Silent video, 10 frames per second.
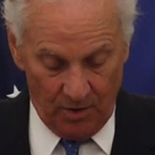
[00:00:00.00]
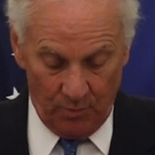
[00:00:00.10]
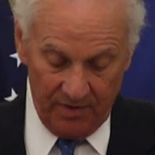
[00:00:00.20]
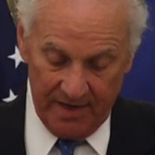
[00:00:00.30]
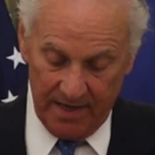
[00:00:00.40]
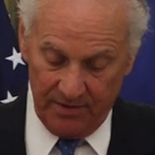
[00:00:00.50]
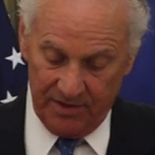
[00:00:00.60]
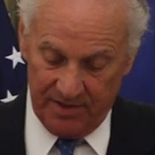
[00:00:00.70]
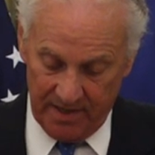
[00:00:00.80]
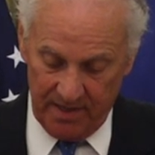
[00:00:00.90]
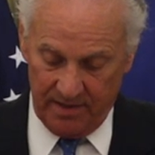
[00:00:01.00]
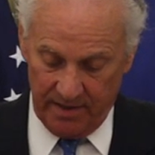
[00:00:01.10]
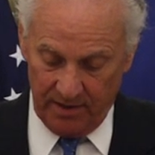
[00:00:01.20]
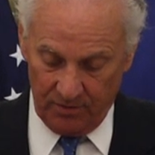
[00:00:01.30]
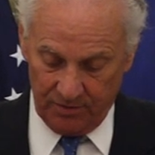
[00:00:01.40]
Without the
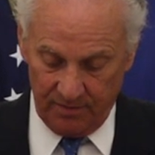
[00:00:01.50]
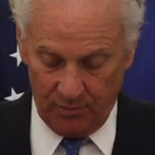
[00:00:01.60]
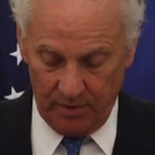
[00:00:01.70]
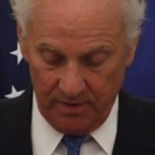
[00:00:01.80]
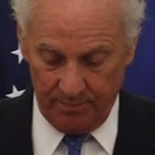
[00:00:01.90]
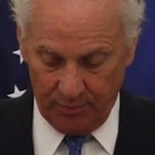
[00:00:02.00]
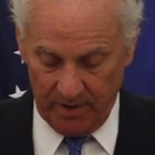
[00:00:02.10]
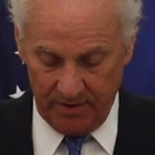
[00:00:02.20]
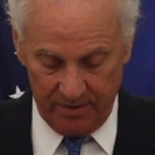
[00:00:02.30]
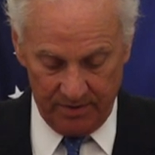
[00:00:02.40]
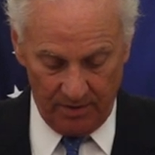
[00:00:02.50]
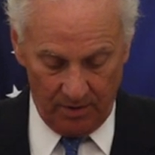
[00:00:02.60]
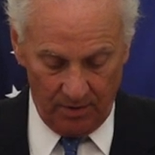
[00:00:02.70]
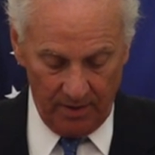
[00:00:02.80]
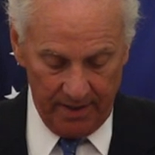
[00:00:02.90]
details of what the projects
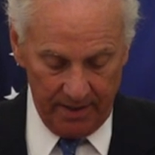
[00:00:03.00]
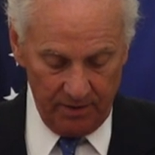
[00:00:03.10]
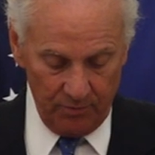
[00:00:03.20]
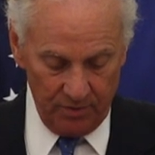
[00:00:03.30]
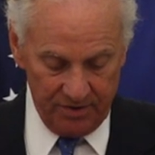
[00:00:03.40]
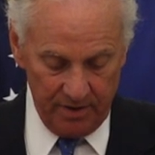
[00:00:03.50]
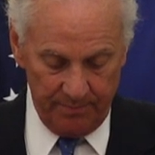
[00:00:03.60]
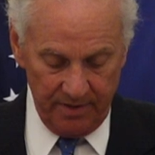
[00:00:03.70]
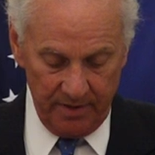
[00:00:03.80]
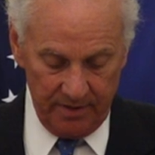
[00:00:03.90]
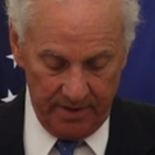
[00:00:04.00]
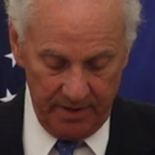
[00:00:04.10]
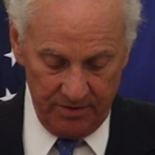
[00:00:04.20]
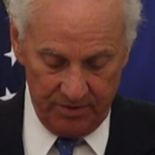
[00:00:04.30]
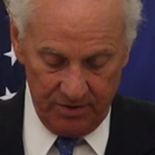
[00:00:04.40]
are, how the recipient
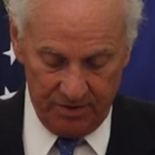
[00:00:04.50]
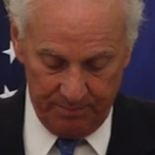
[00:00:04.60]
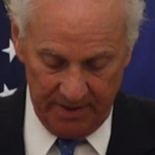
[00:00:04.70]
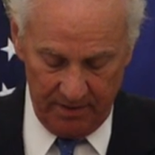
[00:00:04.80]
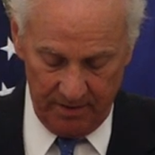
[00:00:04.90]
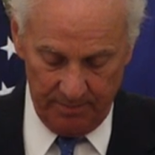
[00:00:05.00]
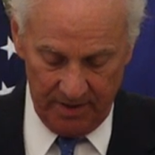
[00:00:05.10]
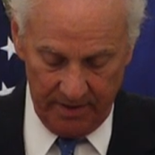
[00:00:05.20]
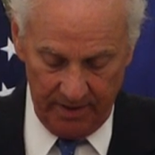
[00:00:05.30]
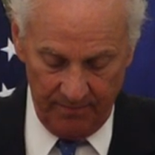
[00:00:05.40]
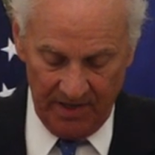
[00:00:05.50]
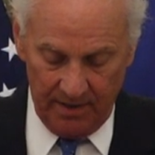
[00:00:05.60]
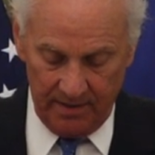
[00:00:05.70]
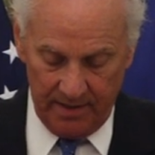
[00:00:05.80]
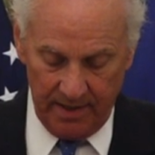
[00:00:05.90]
intends to spend the money,
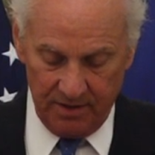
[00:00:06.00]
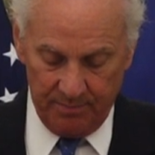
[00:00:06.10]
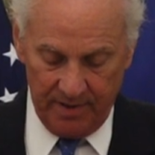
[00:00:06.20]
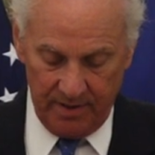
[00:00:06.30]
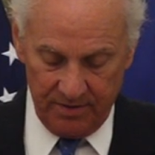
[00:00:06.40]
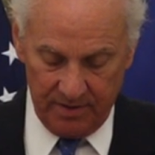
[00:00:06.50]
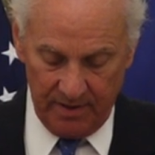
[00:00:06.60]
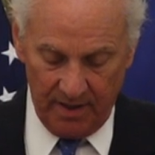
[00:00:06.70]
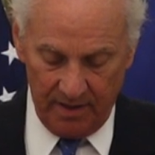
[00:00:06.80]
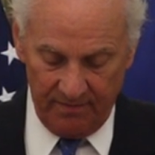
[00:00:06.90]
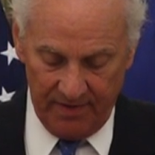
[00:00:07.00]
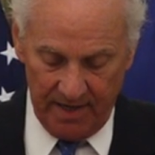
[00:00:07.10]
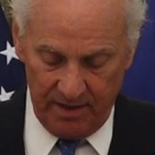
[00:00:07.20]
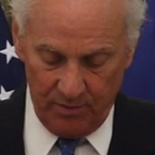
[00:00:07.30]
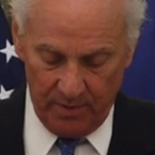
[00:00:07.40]
taxpayers cannot
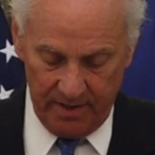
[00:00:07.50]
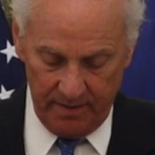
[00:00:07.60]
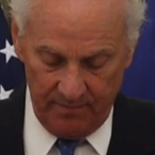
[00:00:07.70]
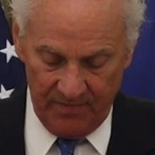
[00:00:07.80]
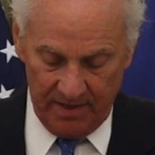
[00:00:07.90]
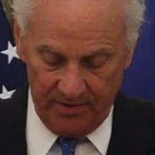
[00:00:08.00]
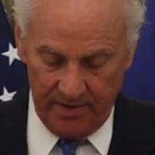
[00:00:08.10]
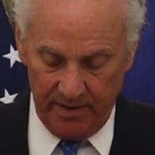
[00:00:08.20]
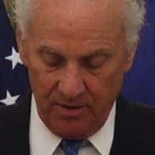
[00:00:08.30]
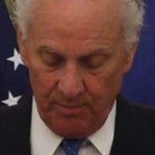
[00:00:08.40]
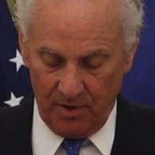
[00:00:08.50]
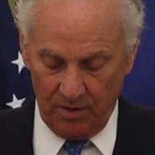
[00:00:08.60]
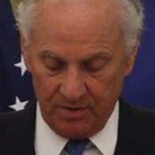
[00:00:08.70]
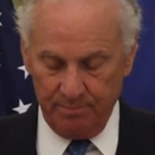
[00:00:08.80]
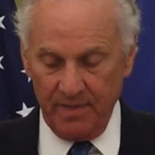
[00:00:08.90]
evaluate the
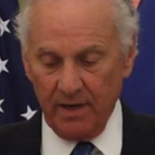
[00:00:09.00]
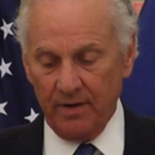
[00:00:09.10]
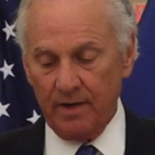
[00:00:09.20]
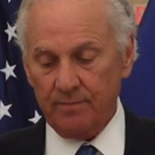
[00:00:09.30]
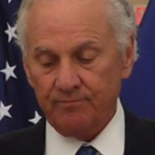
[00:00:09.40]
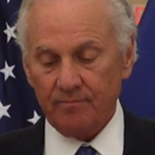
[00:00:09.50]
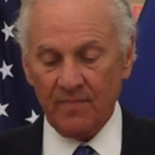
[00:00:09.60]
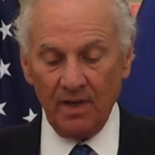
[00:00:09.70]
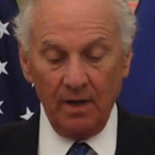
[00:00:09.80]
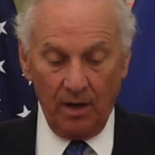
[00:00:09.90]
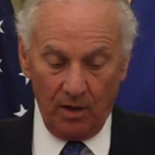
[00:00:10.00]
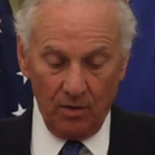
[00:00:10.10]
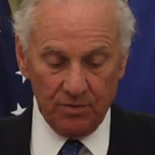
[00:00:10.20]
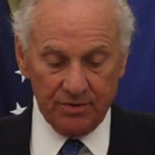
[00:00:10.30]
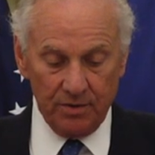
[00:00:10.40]
earmark's merit.
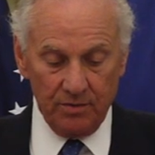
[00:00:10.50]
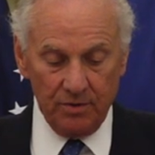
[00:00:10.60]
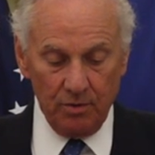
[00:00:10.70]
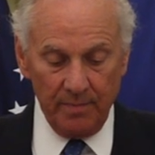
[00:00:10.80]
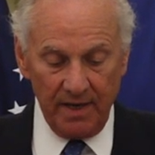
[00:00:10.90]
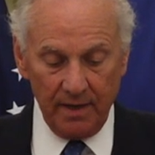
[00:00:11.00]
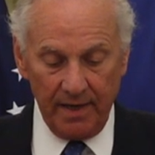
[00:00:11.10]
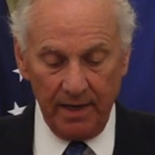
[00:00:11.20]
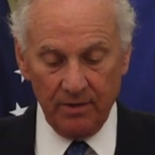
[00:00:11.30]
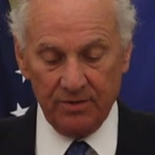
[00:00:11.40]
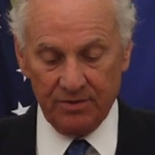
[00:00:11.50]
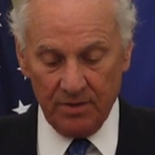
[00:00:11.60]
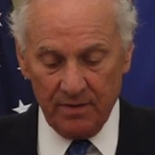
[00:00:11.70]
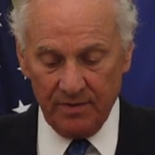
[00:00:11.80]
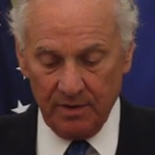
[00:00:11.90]
Also, no matter how
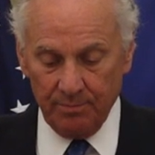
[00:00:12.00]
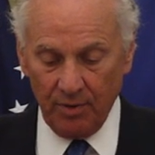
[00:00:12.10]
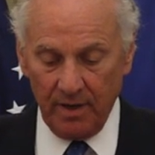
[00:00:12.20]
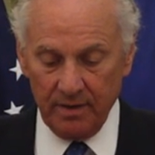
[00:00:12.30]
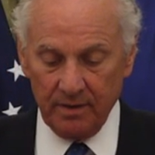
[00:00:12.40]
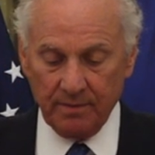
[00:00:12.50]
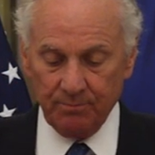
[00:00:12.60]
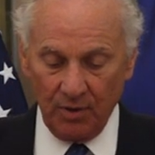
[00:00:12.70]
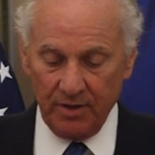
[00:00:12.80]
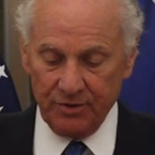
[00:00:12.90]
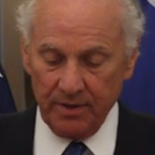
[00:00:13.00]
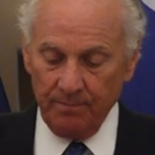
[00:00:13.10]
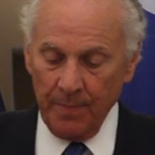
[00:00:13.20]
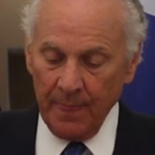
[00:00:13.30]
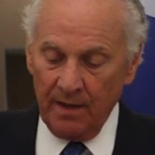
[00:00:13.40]
deserving the project,
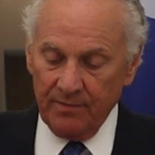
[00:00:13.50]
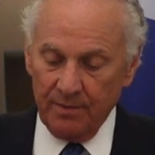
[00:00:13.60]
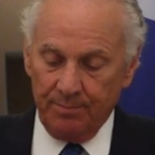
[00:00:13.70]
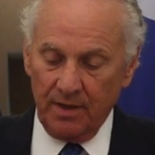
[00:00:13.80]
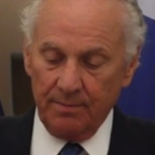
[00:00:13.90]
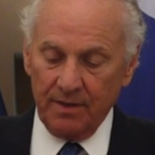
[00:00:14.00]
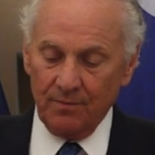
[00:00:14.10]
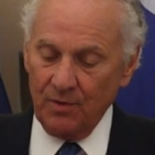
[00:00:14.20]
the public